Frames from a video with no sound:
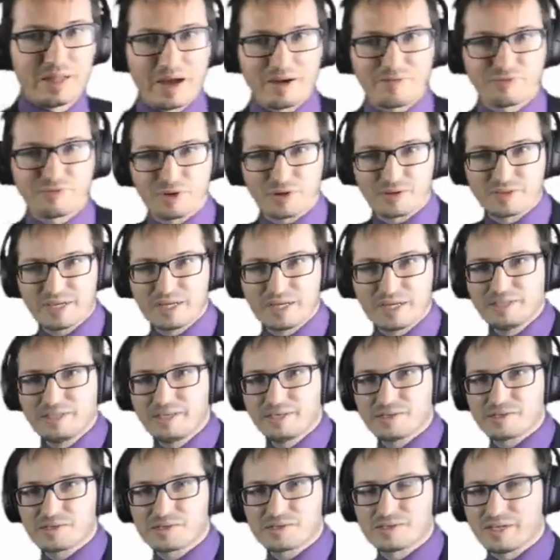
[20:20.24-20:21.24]
after 10
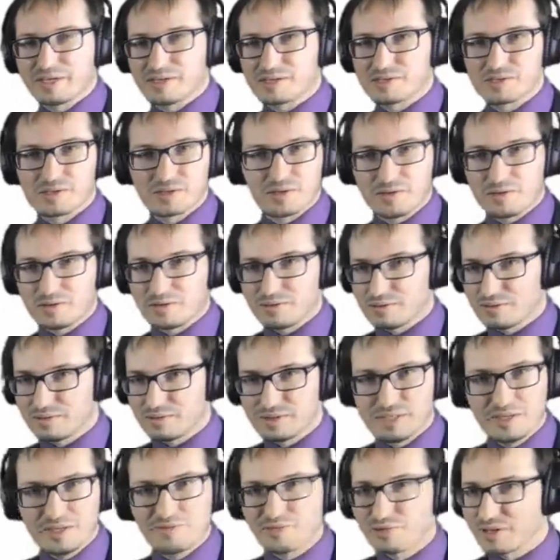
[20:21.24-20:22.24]
years, there's
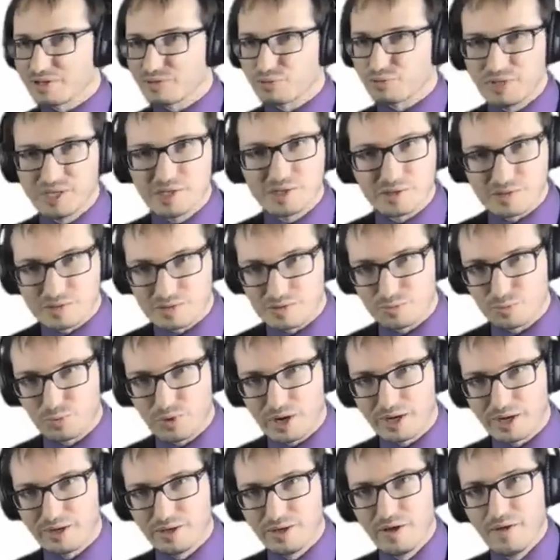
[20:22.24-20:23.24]
different reasons
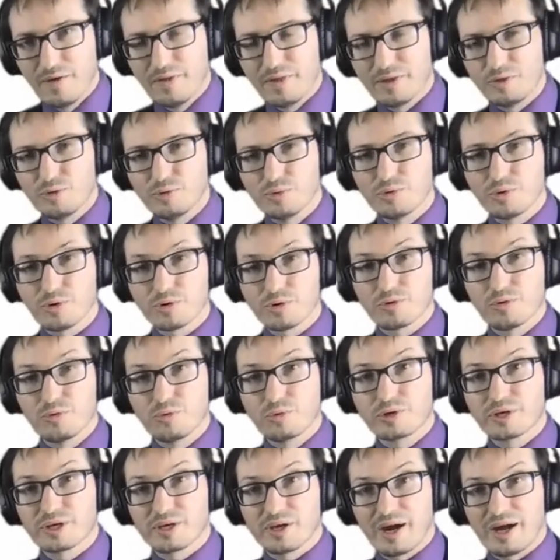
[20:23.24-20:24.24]
why you don't
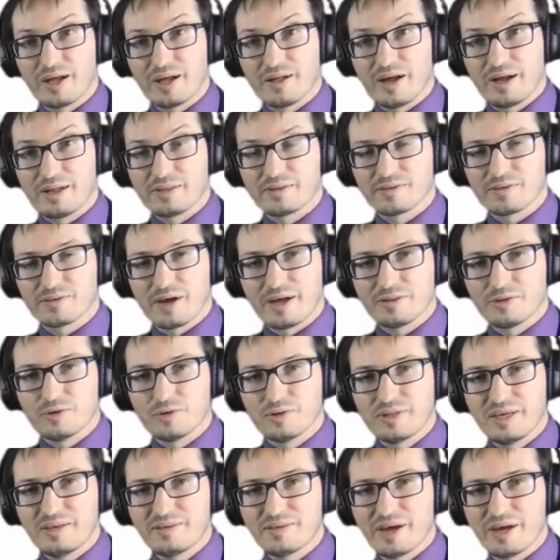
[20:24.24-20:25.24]
look at the
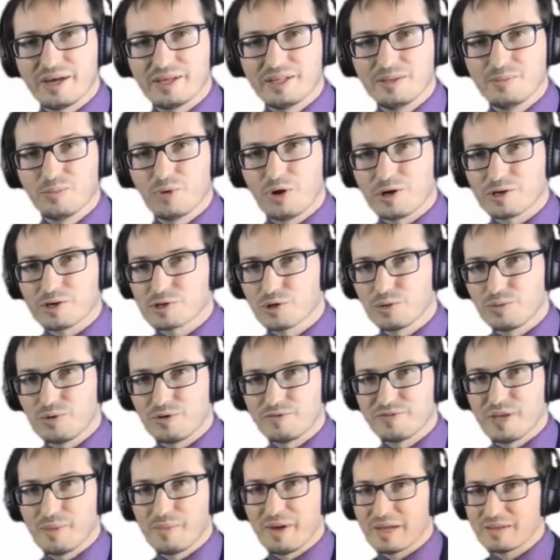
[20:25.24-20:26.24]
data anymore. Some
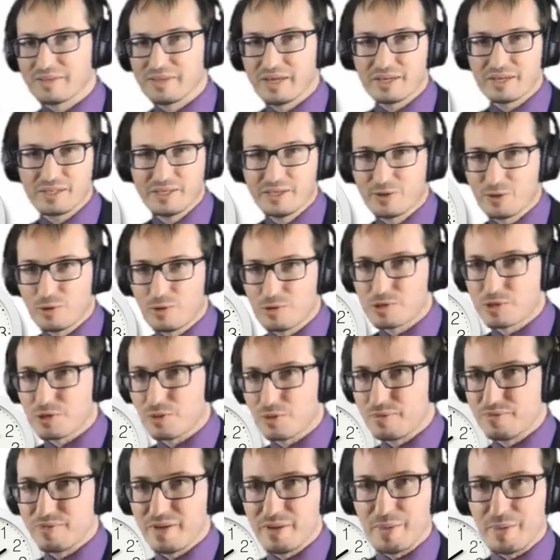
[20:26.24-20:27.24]
of them are technical,
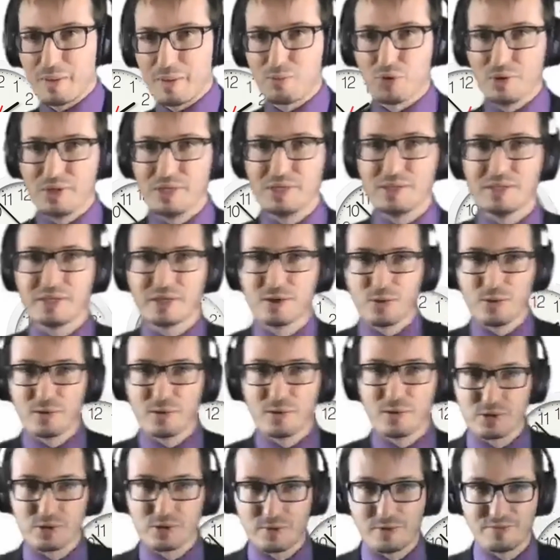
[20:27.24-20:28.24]
some of them are political,
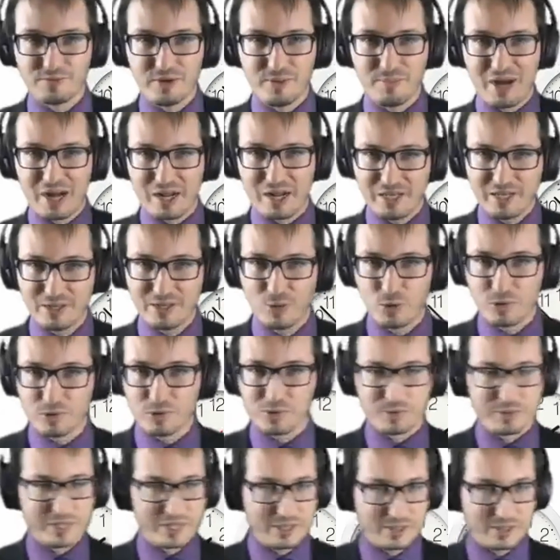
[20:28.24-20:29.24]
some of them are legal.
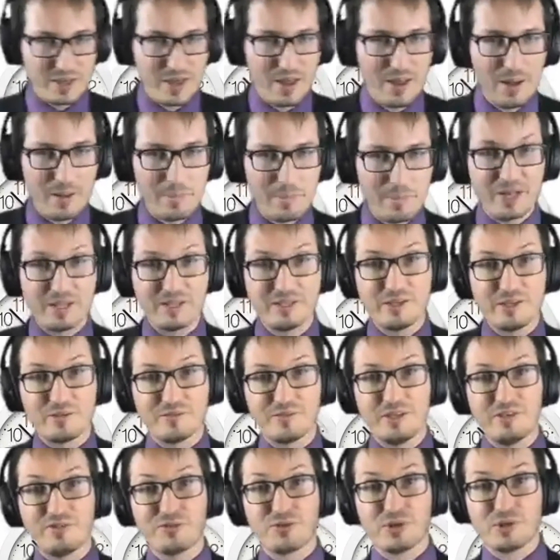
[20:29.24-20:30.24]
So there's plenty of
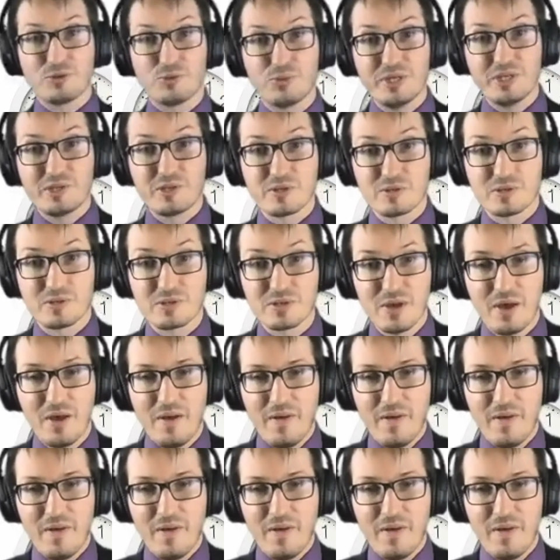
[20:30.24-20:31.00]
different reasons.